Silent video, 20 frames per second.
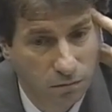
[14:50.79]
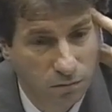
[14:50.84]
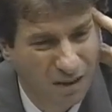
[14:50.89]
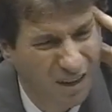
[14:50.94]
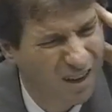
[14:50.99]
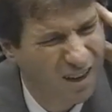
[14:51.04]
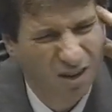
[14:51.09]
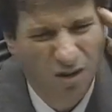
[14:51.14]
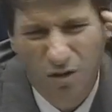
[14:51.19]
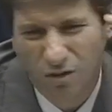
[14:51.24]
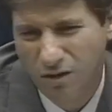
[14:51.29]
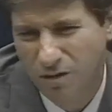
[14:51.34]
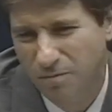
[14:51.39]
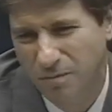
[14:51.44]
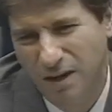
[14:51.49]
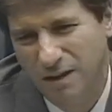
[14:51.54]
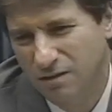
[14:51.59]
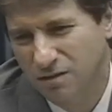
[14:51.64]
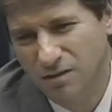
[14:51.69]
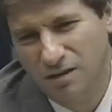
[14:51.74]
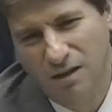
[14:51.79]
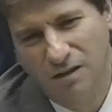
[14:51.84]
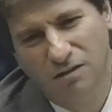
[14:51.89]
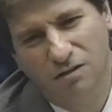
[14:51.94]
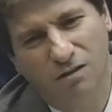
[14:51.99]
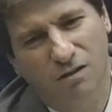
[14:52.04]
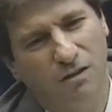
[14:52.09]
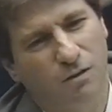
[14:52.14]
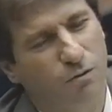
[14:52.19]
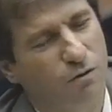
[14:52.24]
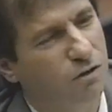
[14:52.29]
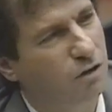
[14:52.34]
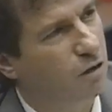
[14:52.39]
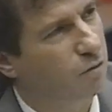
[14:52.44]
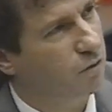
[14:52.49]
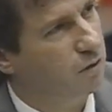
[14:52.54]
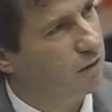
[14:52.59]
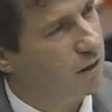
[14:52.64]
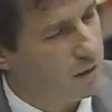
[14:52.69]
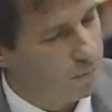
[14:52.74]
And it only makes sense that he would go
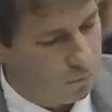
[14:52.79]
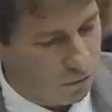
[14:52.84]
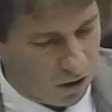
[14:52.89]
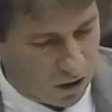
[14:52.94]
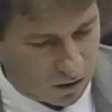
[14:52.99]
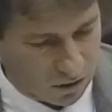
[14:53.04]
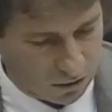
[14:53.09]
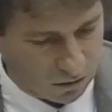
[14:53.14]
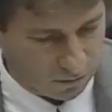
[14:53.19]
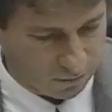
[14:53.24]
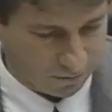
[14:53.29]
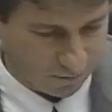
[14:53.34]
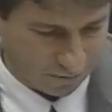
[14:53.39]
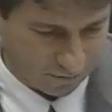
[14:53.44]
in that Bronco.